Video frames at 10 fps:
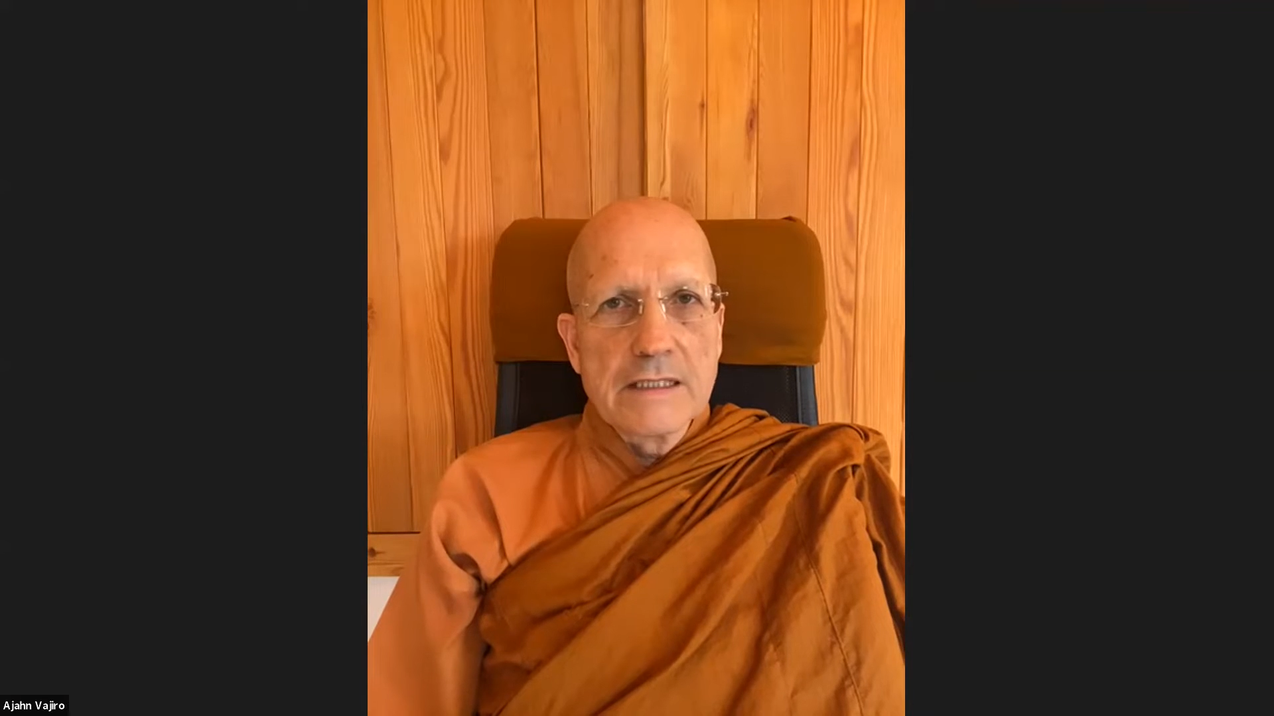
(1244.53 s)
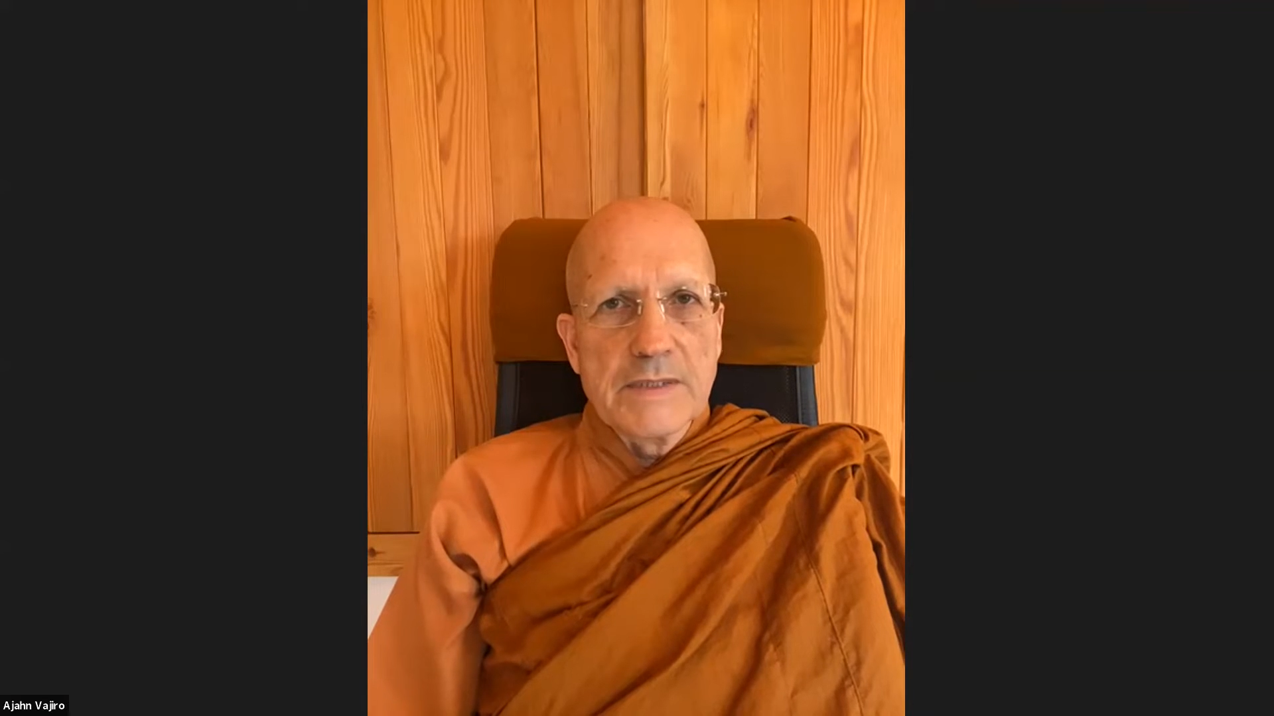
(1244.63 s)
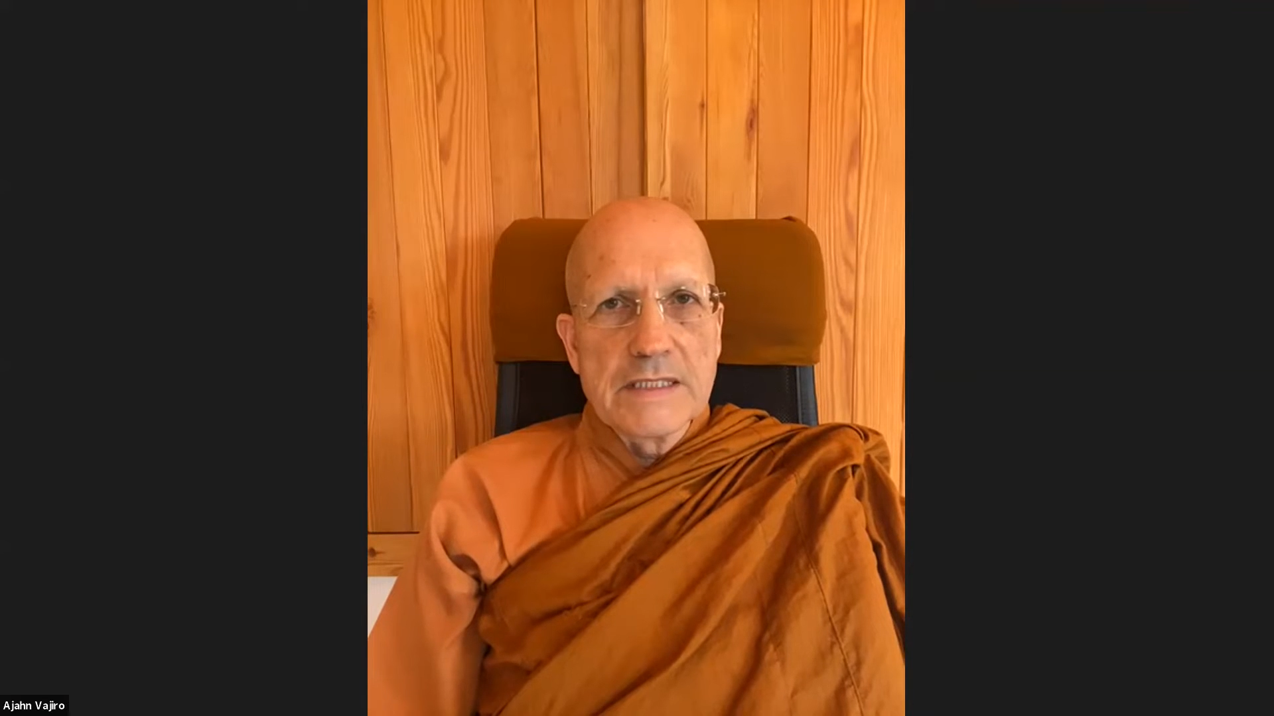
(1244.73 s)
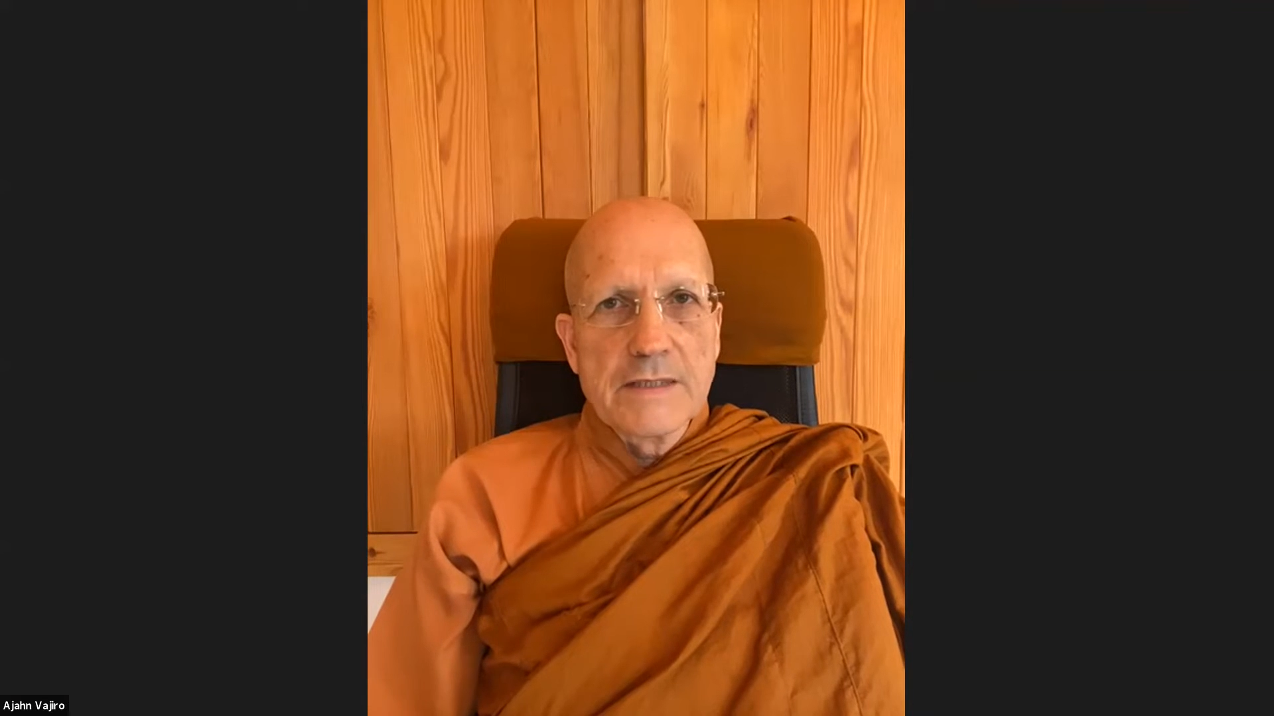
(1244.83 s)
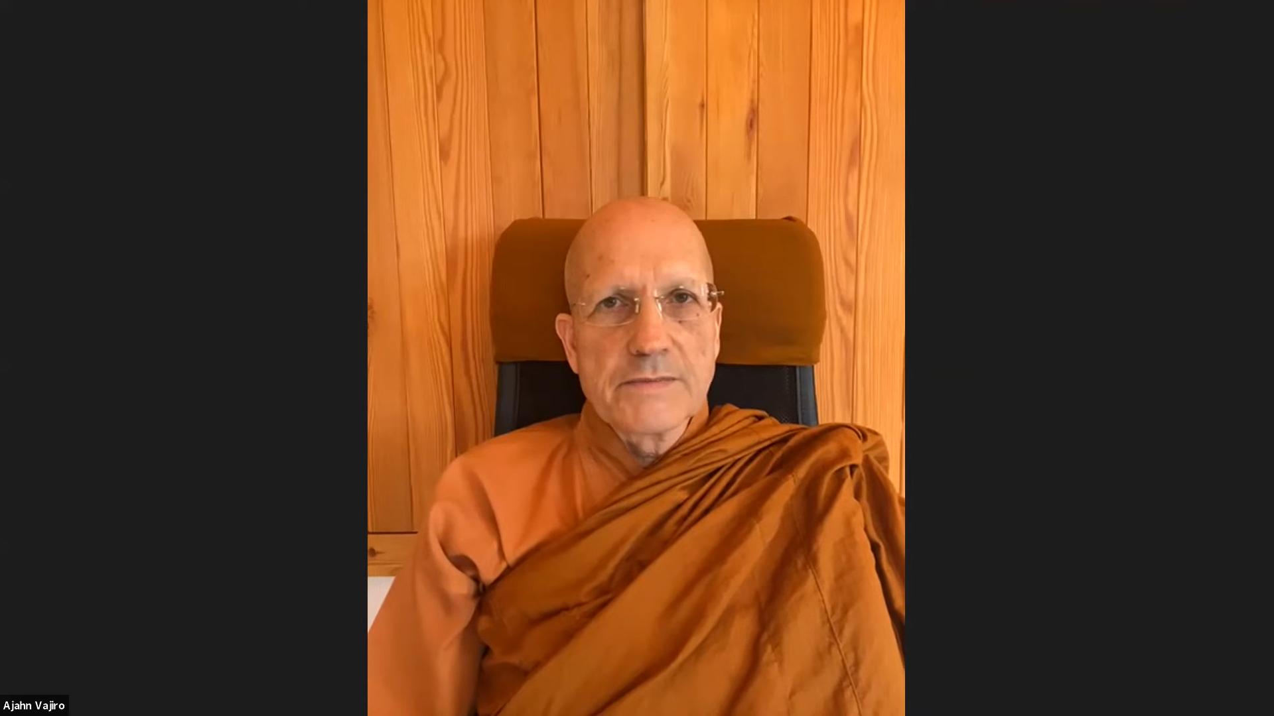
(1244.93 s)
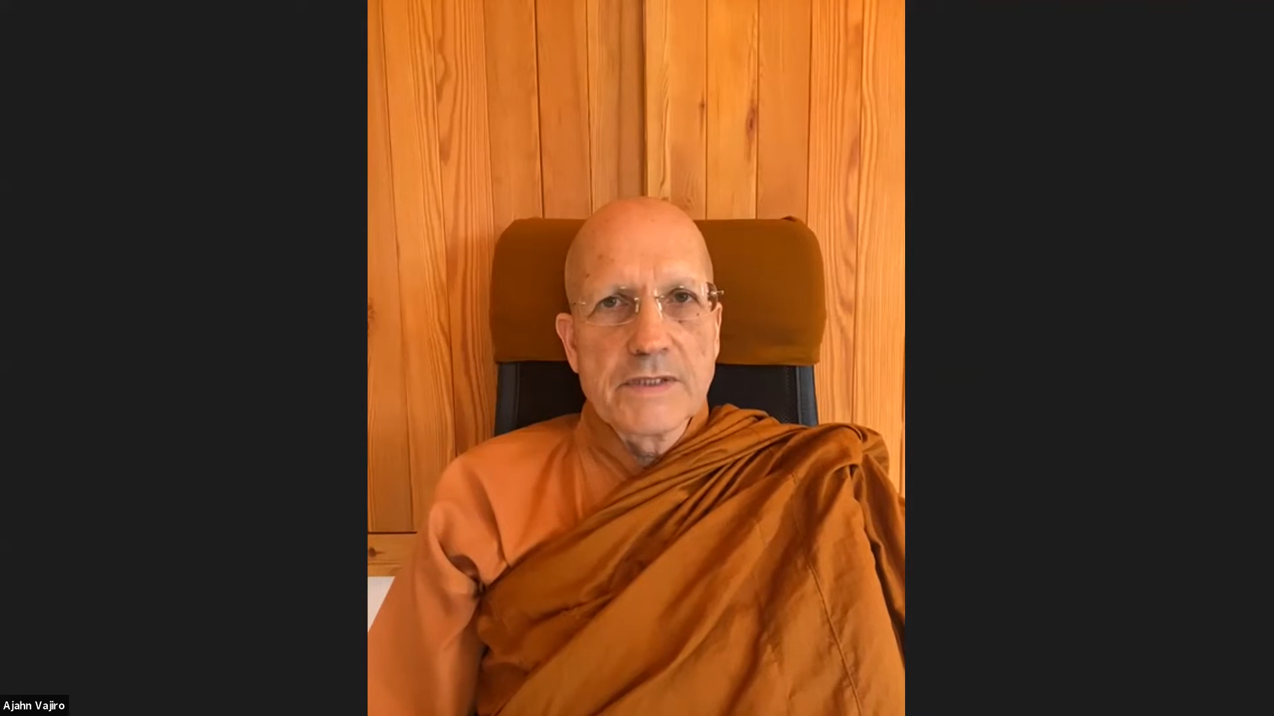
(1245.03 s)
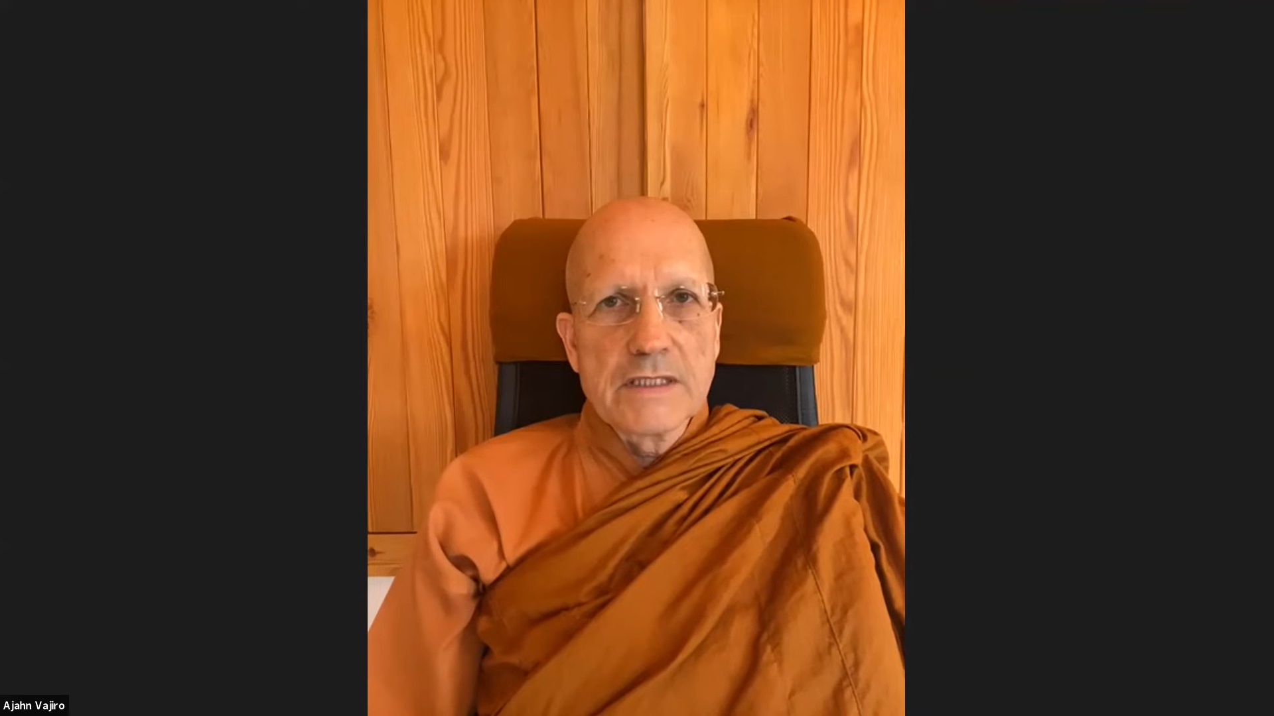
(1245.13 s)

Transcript: be something